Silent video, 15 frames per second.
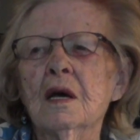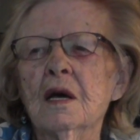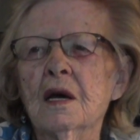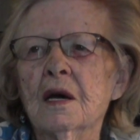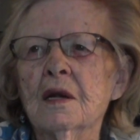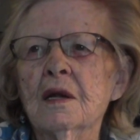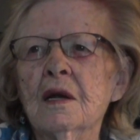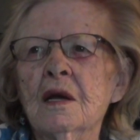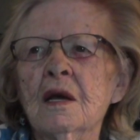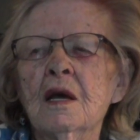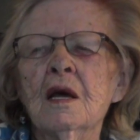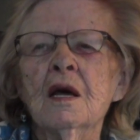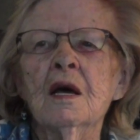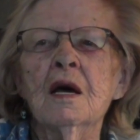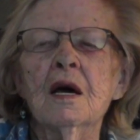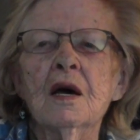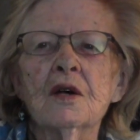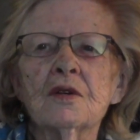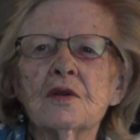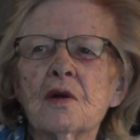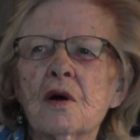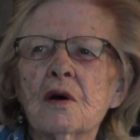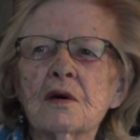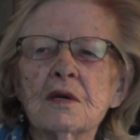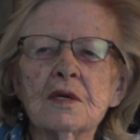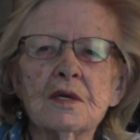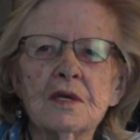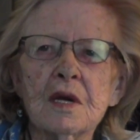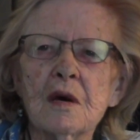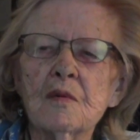And as long
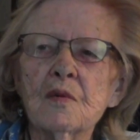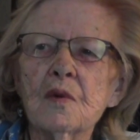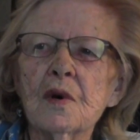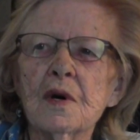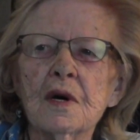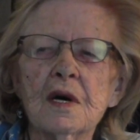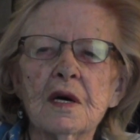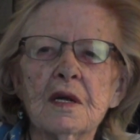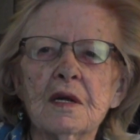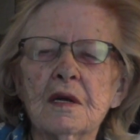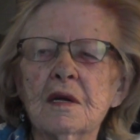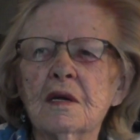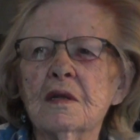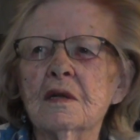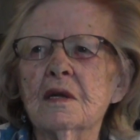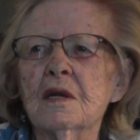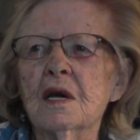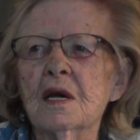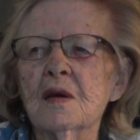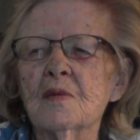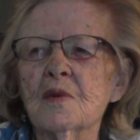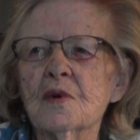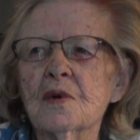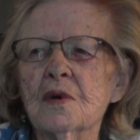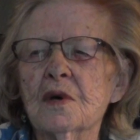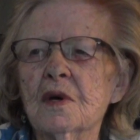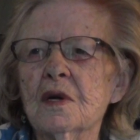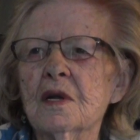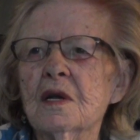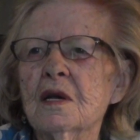as someone in the
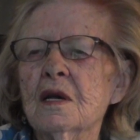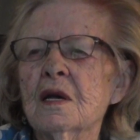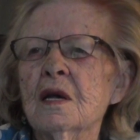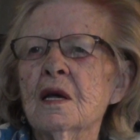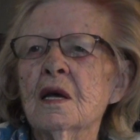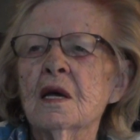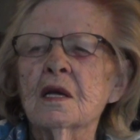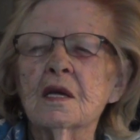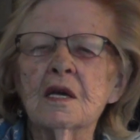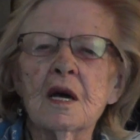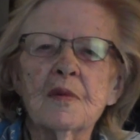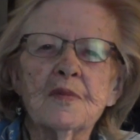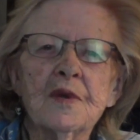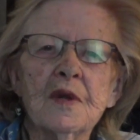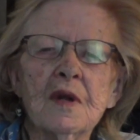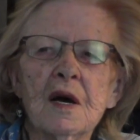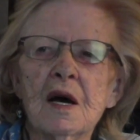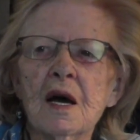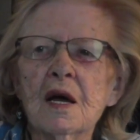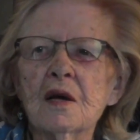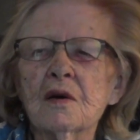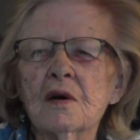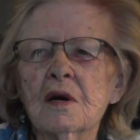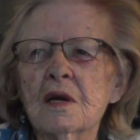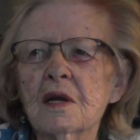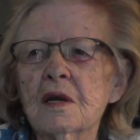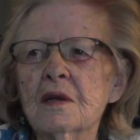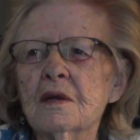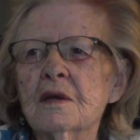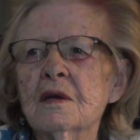neighborhood kept an eye on
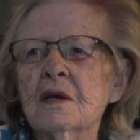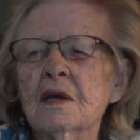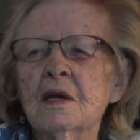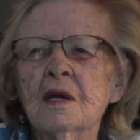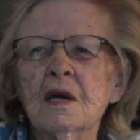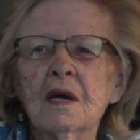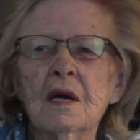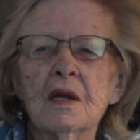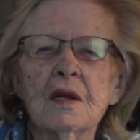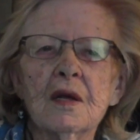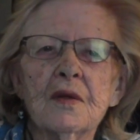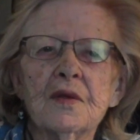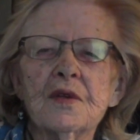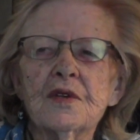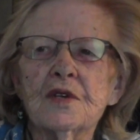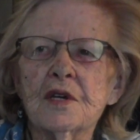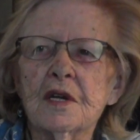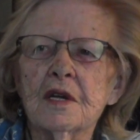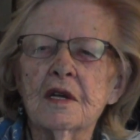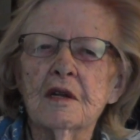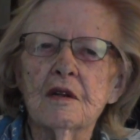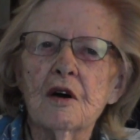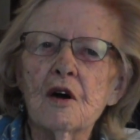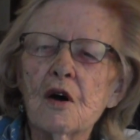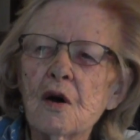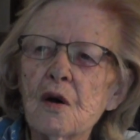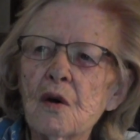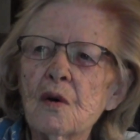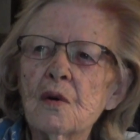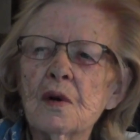it and let the city
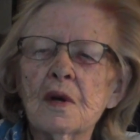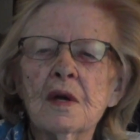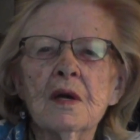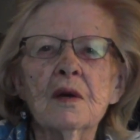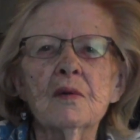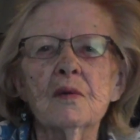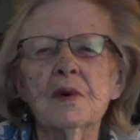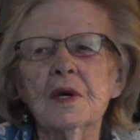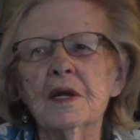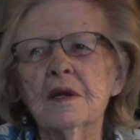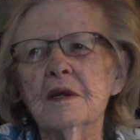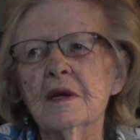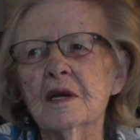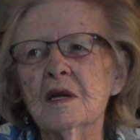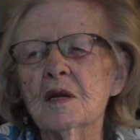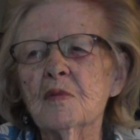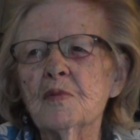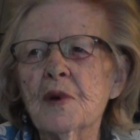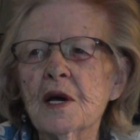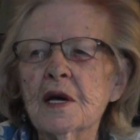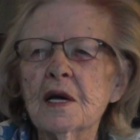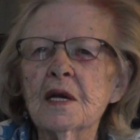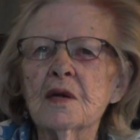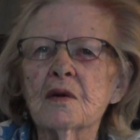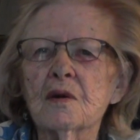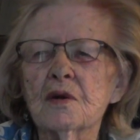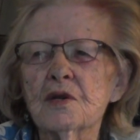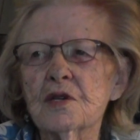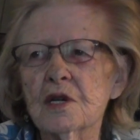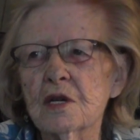know when it needed paint
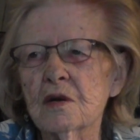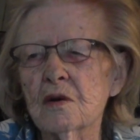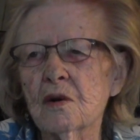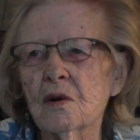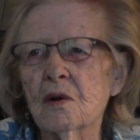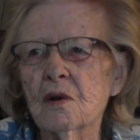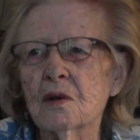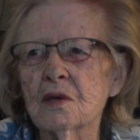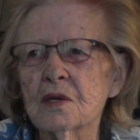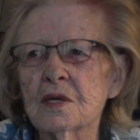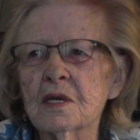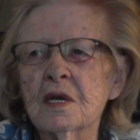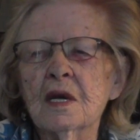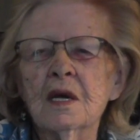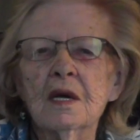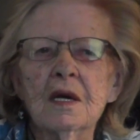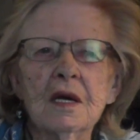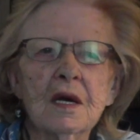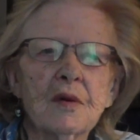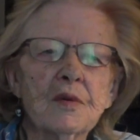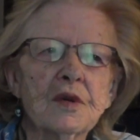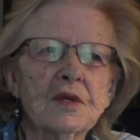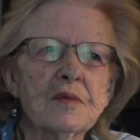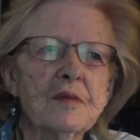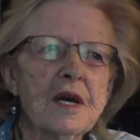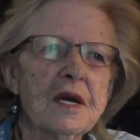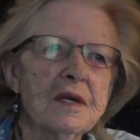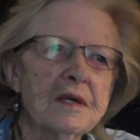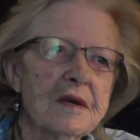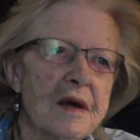or shingles, it was
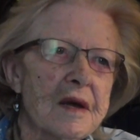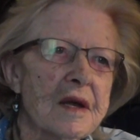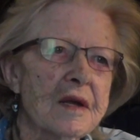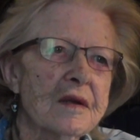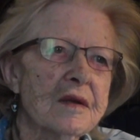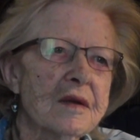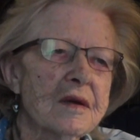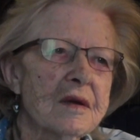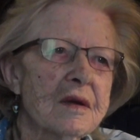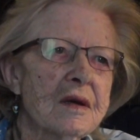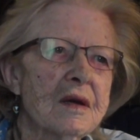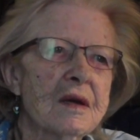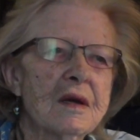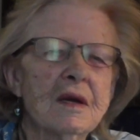maintained.